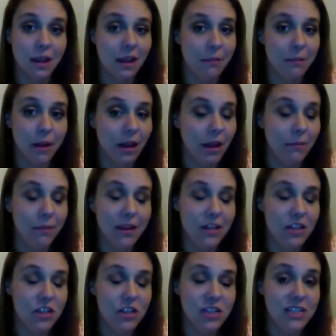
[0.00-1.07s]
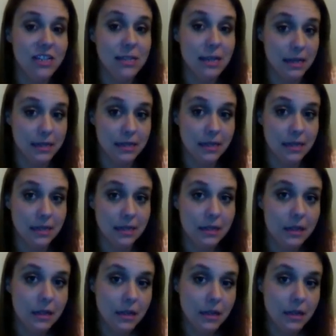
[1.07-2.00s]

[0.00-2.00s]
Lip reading: I pop. It's disgusting.